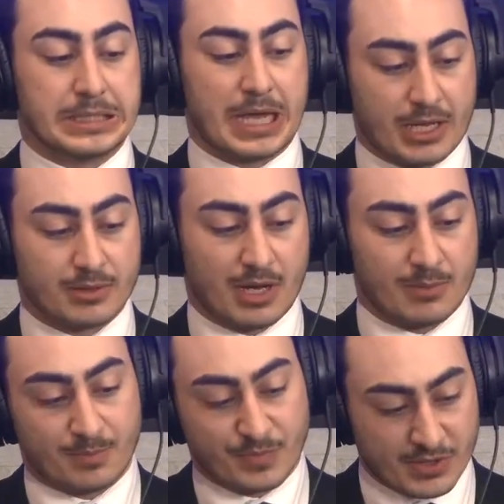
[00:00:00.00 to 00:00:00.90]
and
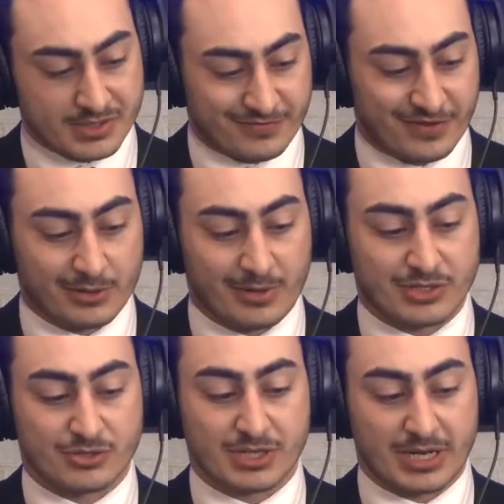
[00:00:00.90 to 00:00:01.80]
those that follow
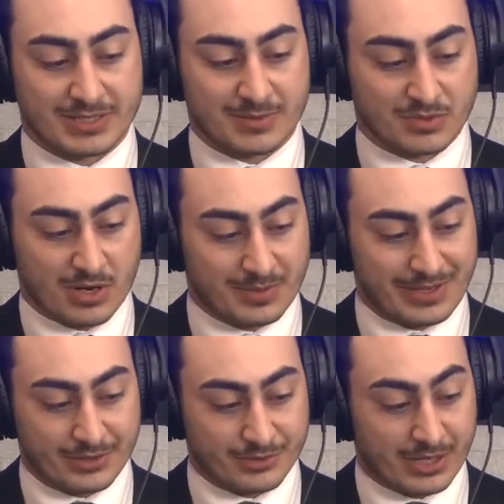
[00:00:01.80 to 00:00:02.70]
Andrew Tate and subscribe to
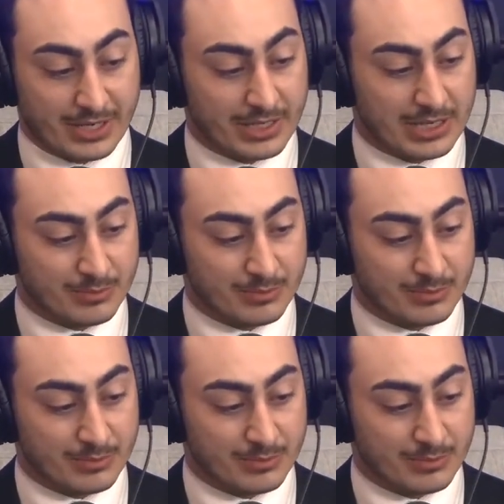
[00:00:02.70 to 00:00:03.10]
Andrew Tate